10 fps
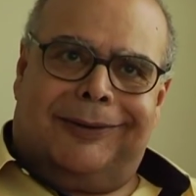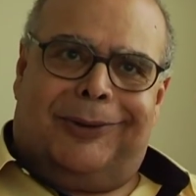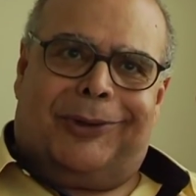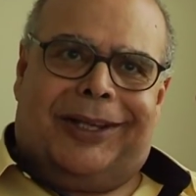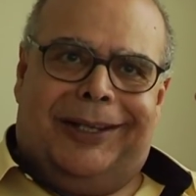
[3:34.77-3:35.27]

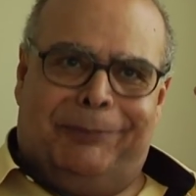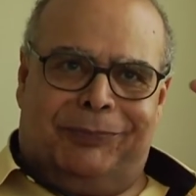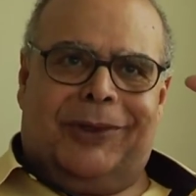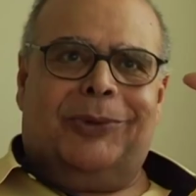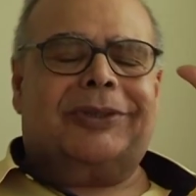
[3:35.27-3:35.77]
okay,
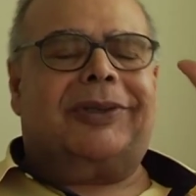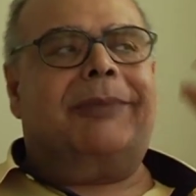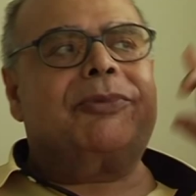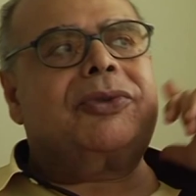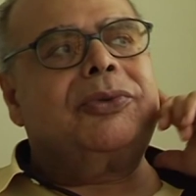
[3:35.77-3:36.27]
when it
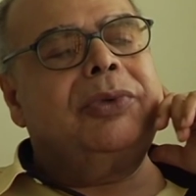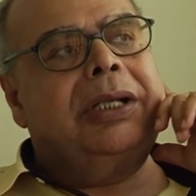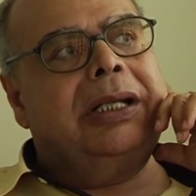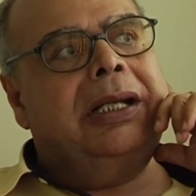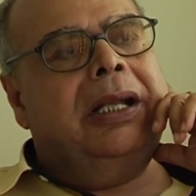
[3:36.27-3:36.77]
comes to
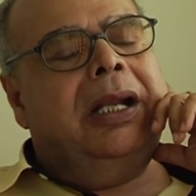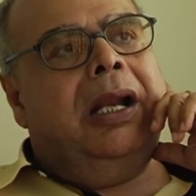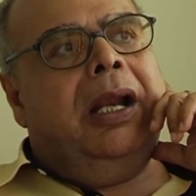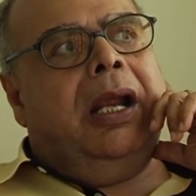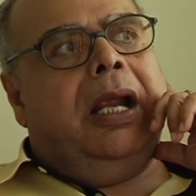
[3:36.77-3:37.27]

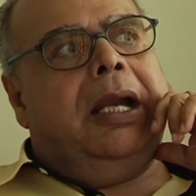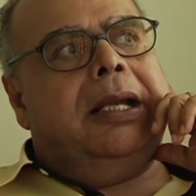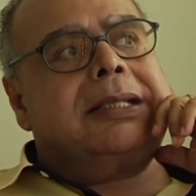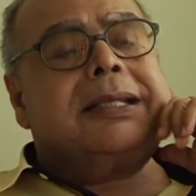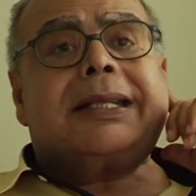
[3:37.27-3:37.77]
in
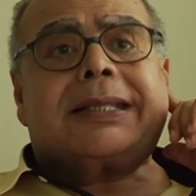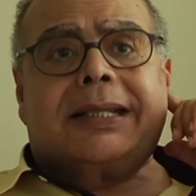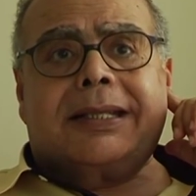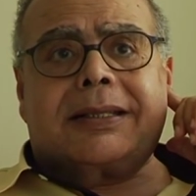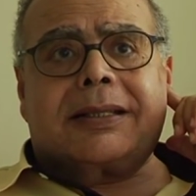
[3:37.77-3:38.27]
the
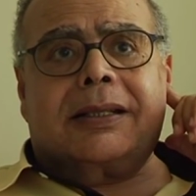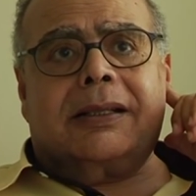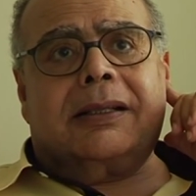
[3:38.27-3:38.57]
60s,